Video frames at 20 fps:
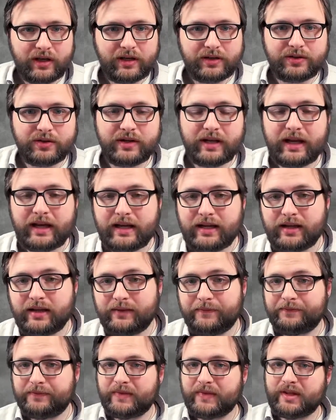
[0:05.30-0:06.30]
Today,
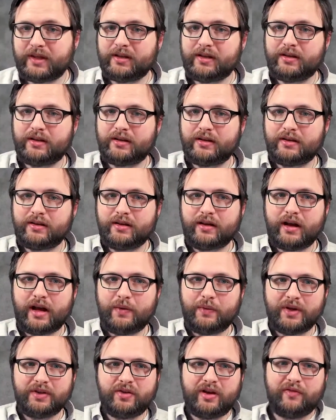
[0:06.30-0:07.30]
I
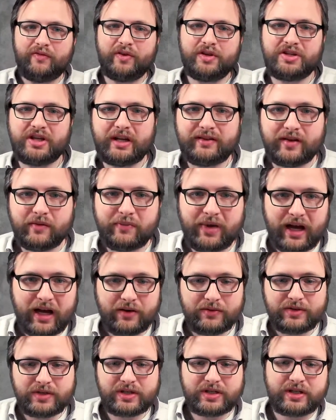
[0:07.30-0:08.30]
want to have a chat
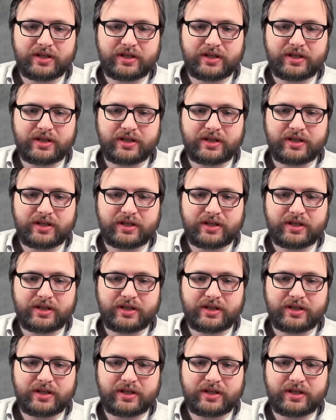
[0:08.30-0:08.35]
about